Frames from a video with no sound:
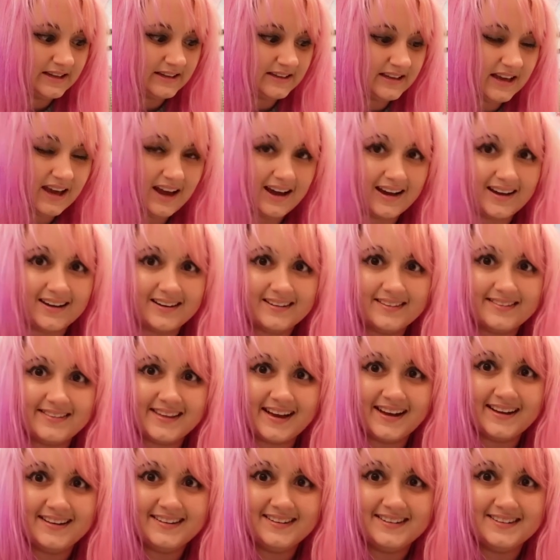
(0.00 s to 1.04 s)
yeah,
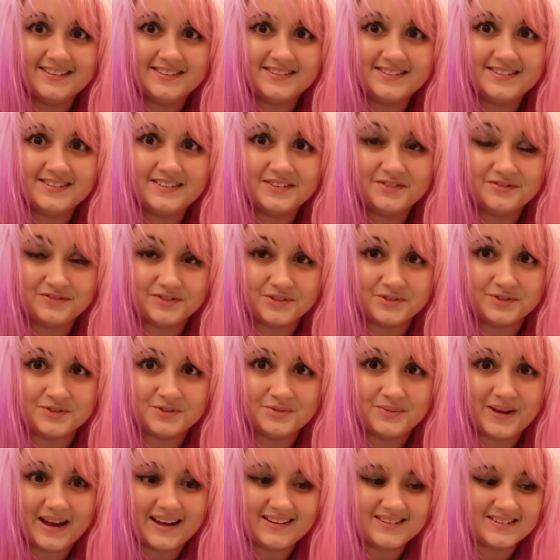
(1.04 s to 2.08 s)
that is Fruits
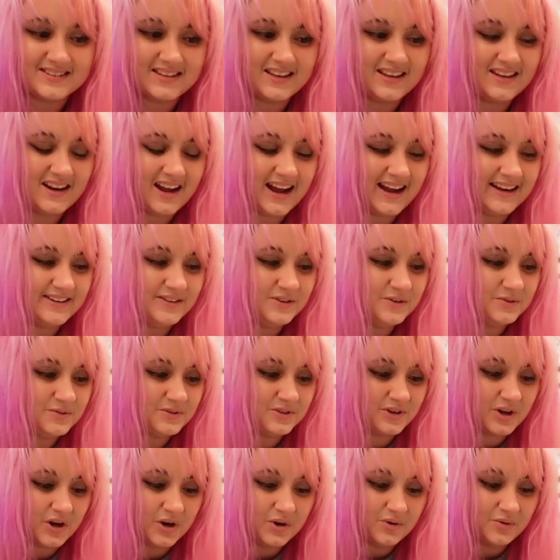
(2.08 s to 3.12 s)
Basket. I don't
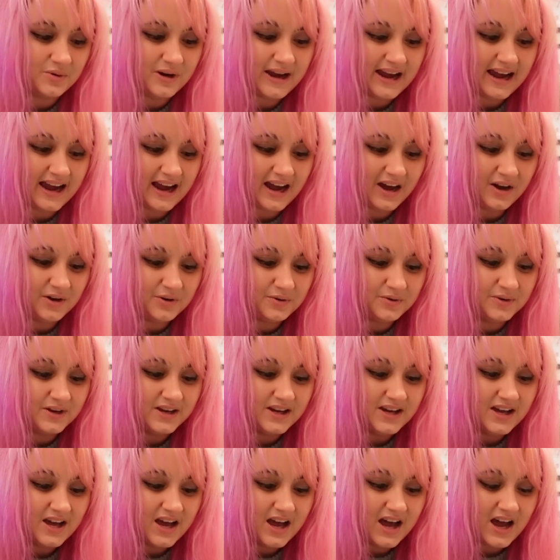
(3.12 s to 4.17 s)
know how
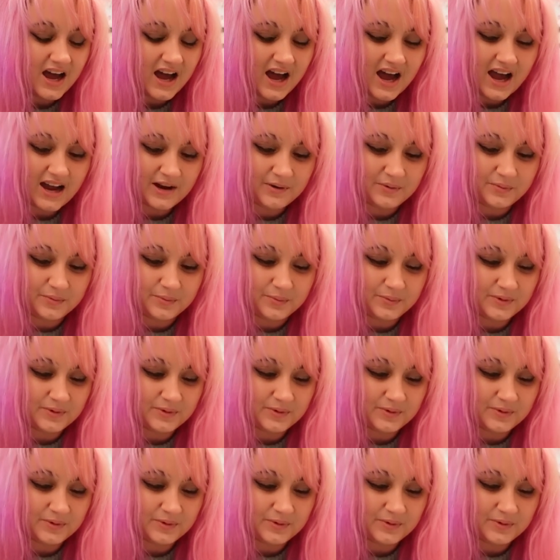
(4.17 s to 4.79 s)
I,